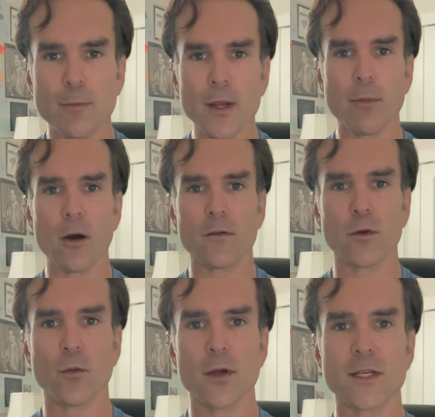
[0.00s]
big part of
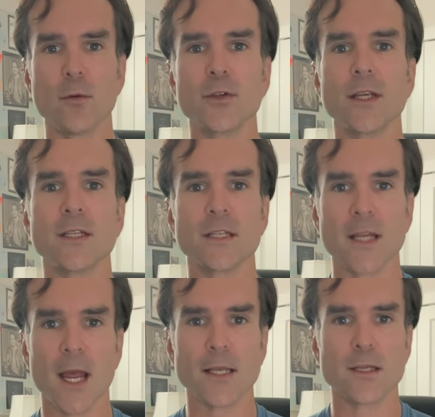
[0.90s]
what it was. It was his
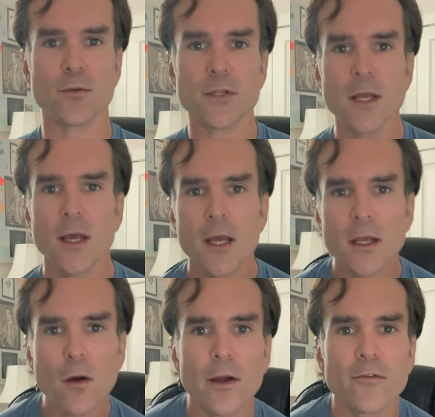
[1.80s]
stance. It was
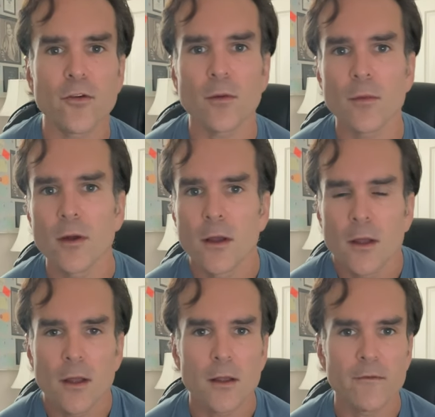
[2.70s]
going from
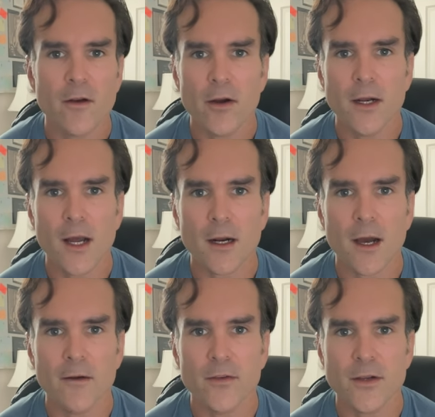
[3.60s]
very not
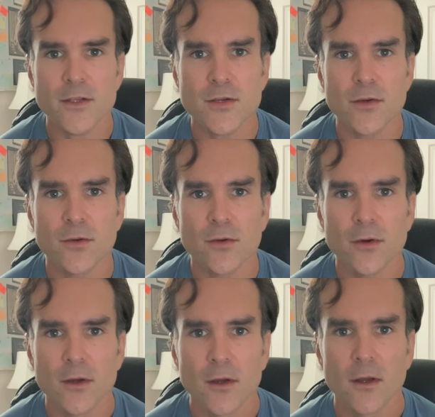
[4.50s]
confident to
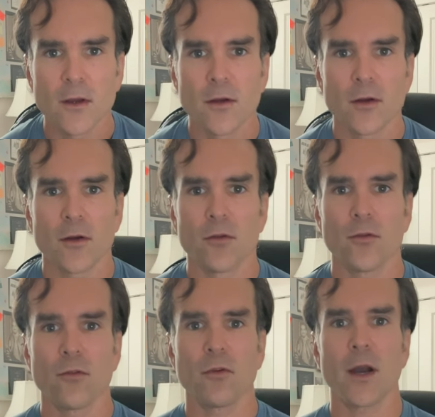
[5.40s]

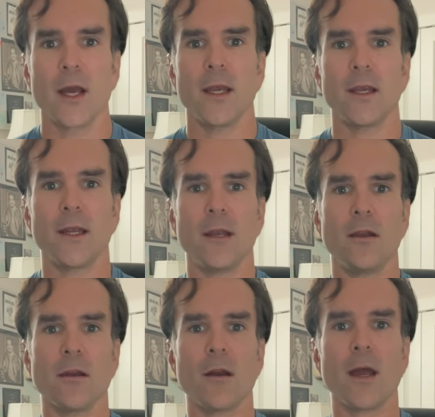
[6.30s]
right
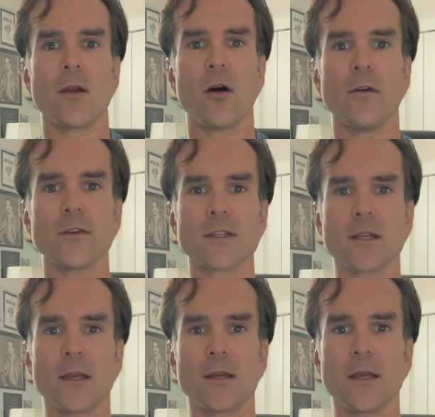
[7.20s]
here, and all of a
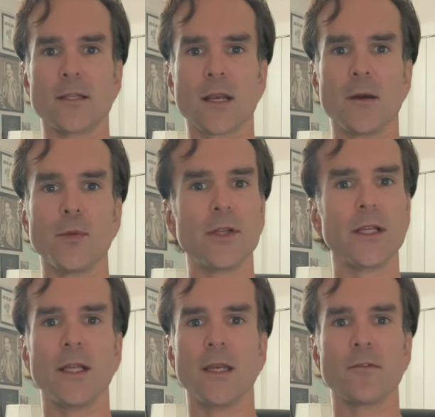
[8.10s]
sudden it's a
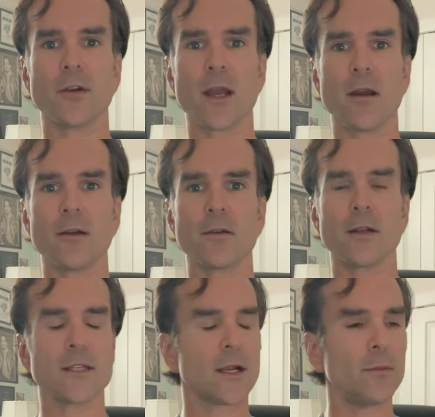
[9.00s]
completely different character.
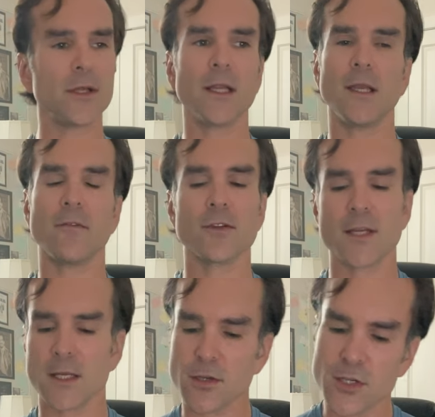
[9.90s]
It's a completely different
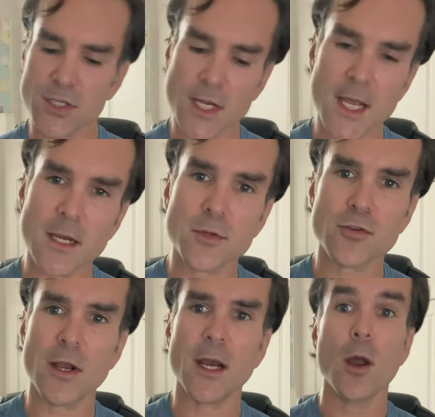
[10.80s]
stance. So stand up
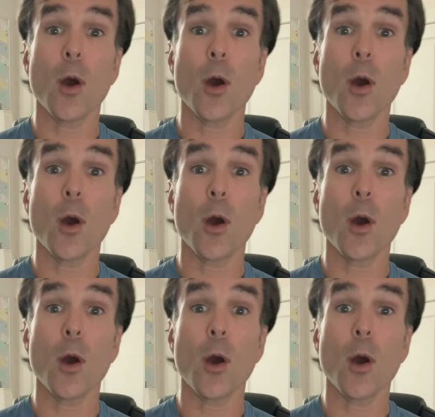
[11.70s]
straight